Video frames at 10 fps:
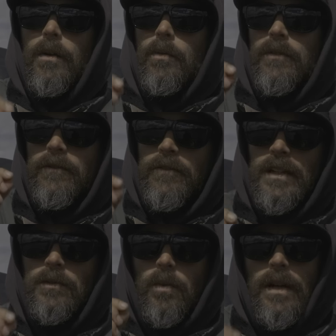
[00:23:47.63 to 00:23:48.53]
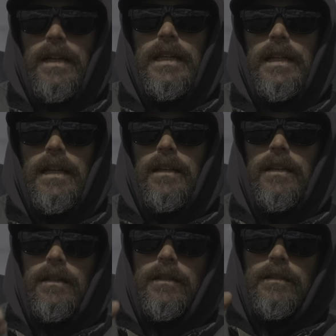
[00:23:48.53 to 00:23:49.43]
When fish wanna eat it,
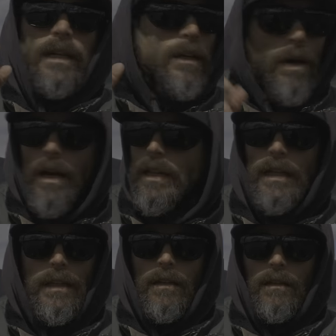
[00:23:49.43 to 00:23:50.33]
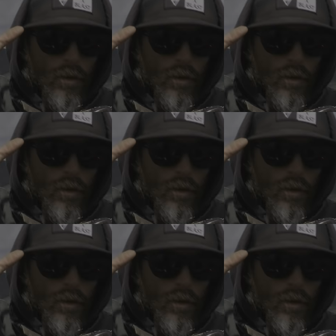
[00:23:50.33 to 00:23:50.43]
they know how to eat it.